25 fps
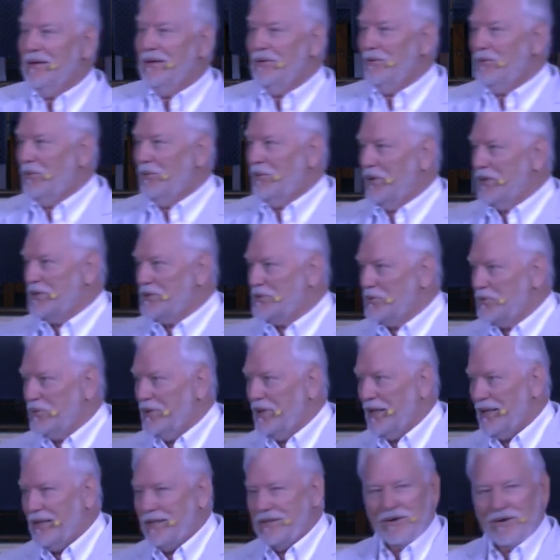which
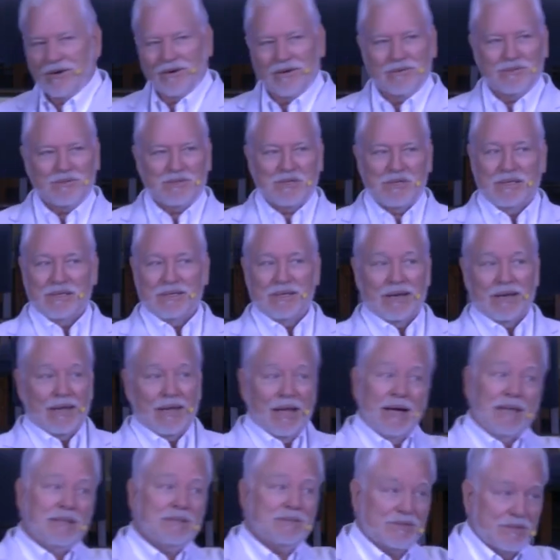really turns into
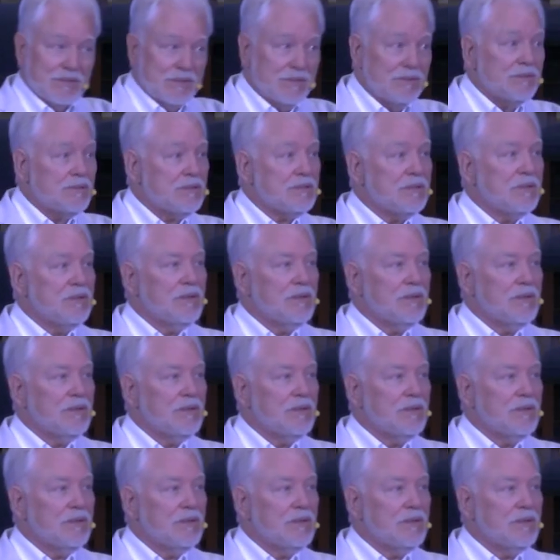license?